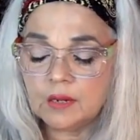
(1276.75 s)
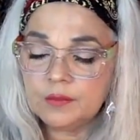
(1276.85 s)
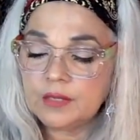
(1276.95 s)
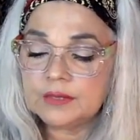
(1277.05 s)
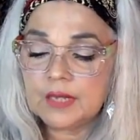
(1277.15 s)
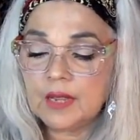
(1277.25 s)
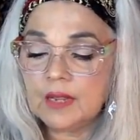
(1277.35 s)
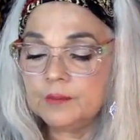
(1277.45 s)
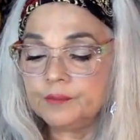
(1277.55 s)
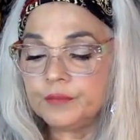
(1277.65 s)
I'm not
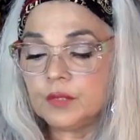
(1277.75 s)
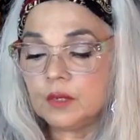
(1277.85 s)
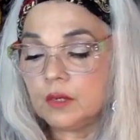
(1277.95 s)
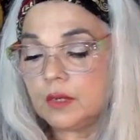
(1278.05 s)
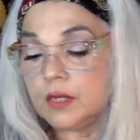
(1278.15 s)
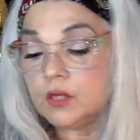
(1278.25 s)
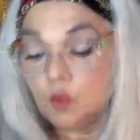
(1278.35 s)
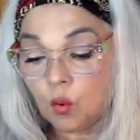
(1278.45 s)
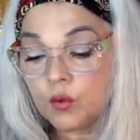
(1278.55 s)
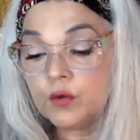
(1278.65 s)
saying uh,
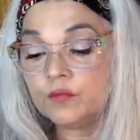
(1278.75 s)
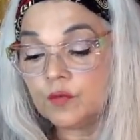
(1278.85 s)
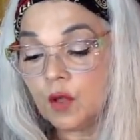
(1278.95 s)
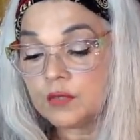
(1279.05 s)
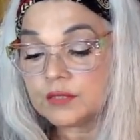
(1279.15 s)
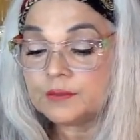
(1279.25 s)
ignore your flaws.